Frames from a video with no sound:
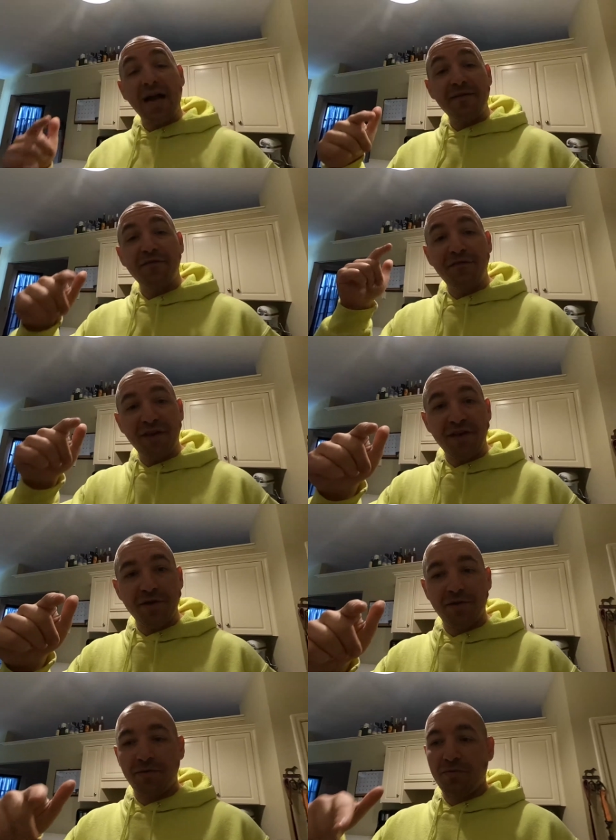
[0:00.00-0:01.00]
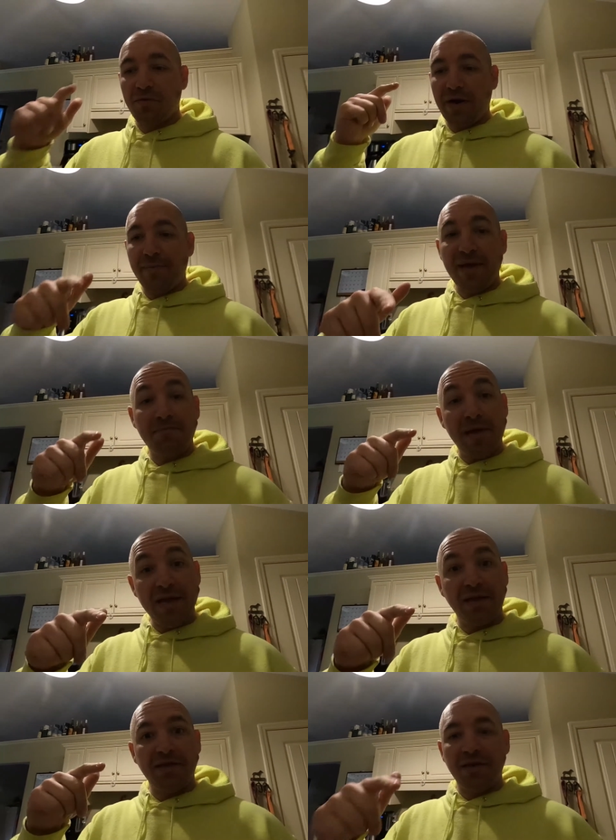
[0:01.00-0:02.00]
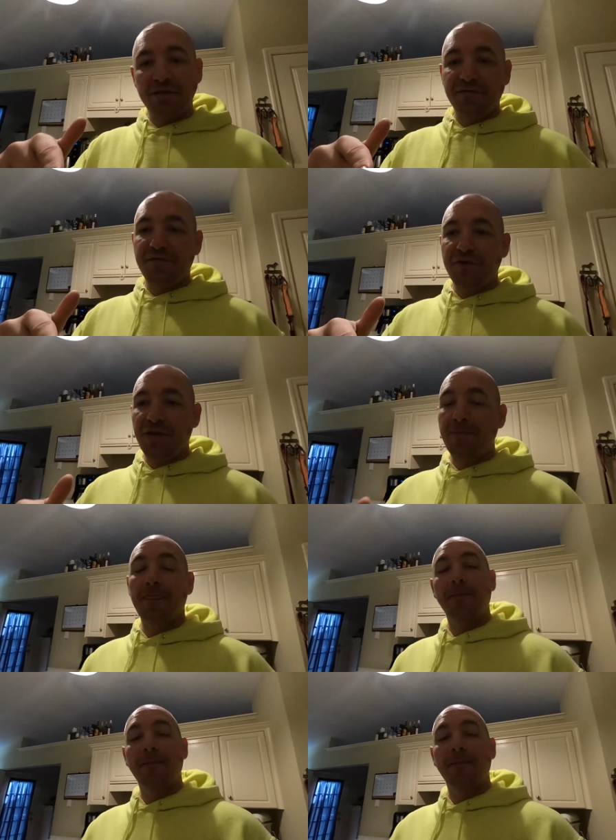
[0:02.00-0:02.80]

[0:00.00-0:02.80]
I have a video where I make bacon in the Ninja Foodi,